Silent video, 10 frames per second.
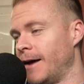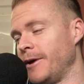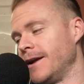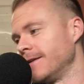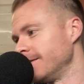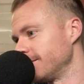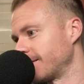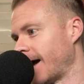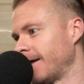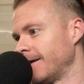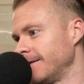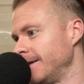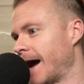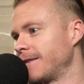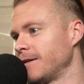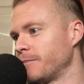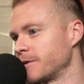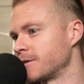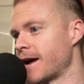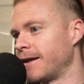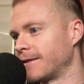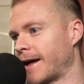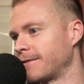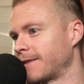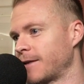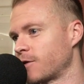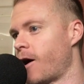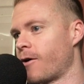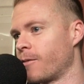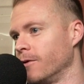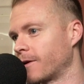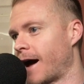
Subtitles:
I mean, that 19%, that's horrible.